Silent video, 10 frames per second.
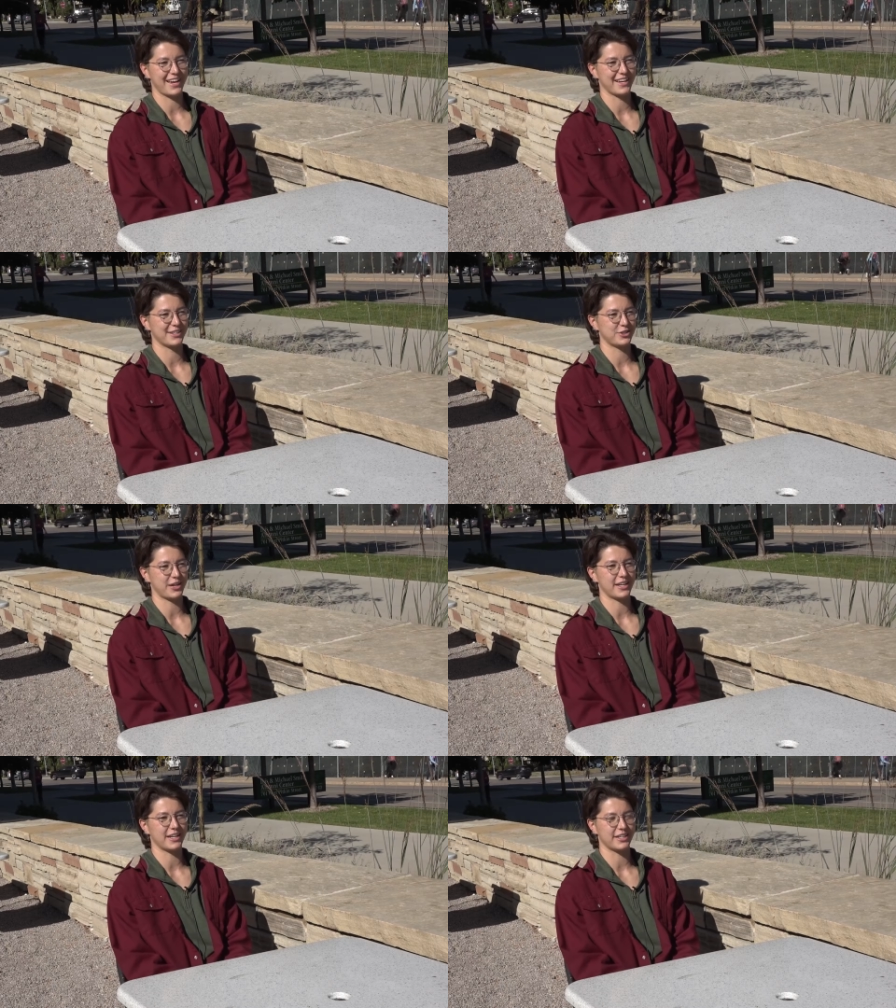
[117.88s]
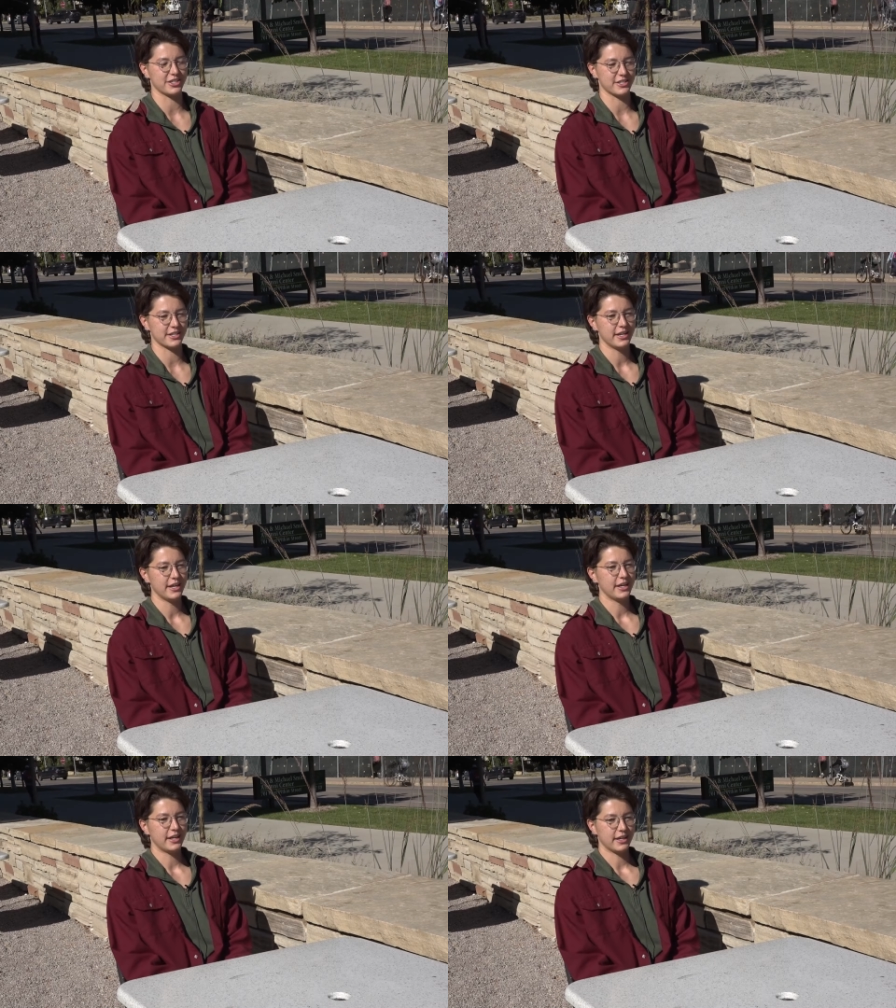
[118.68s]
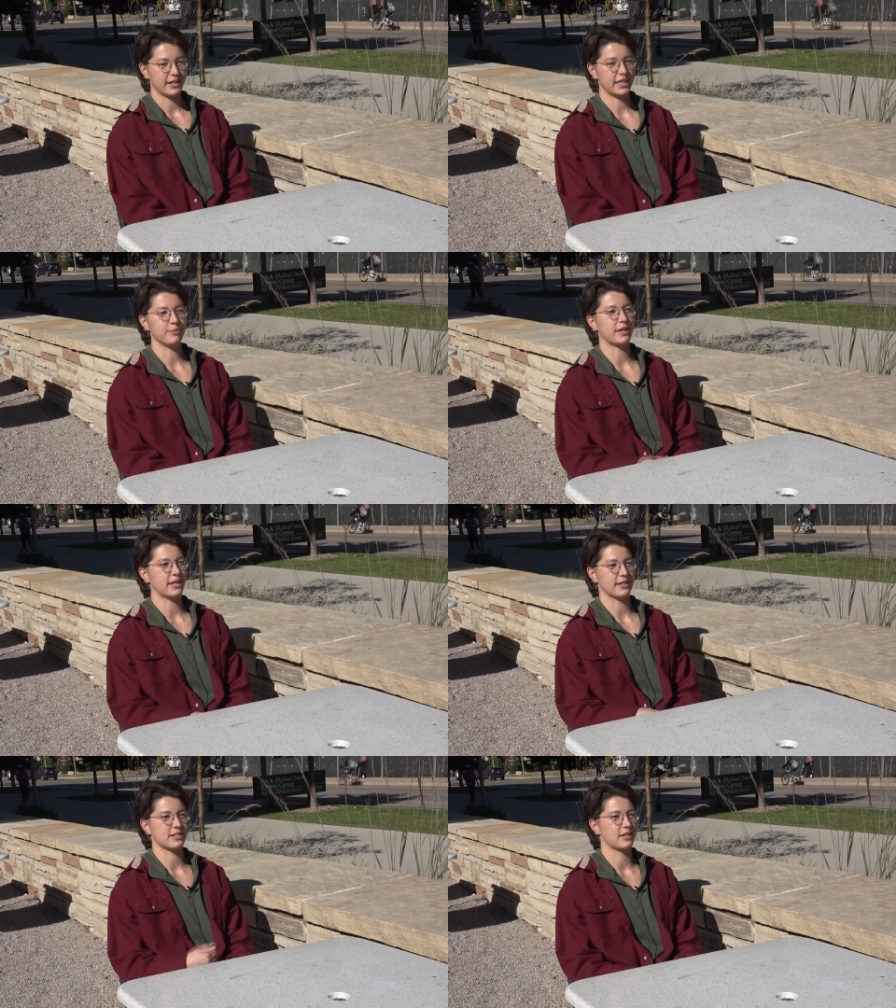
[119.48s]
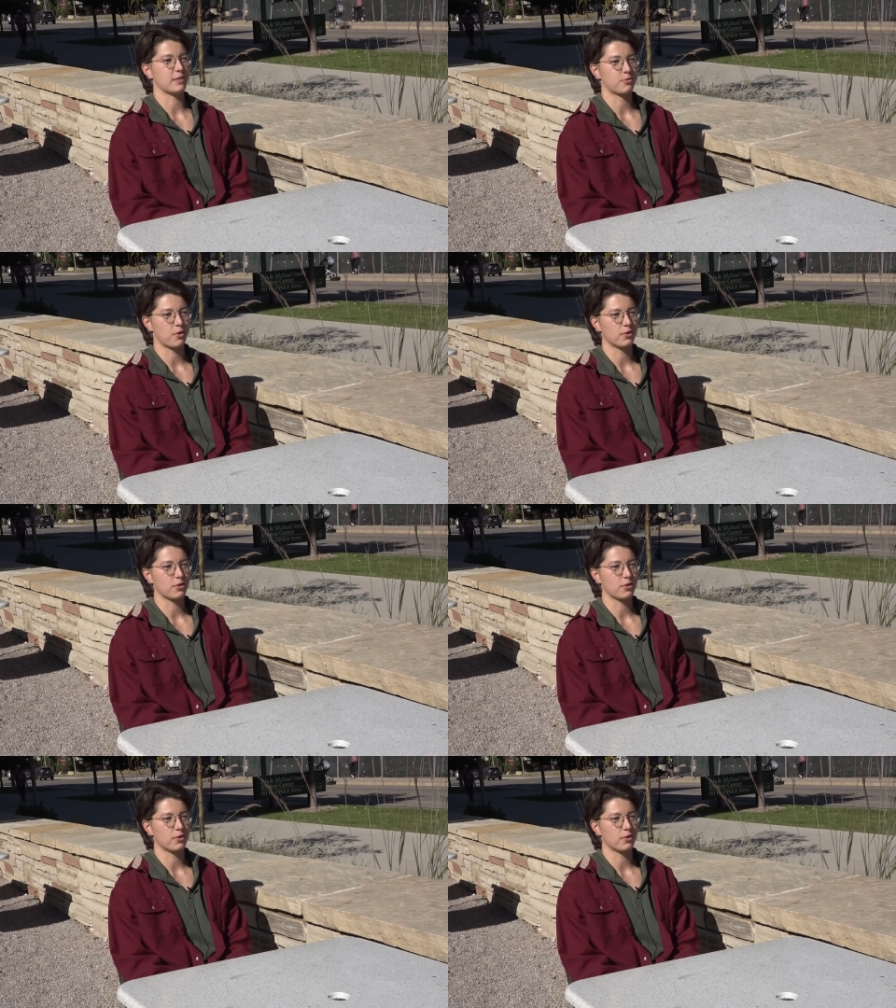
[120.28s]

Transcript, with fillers: and try to just keep getting this club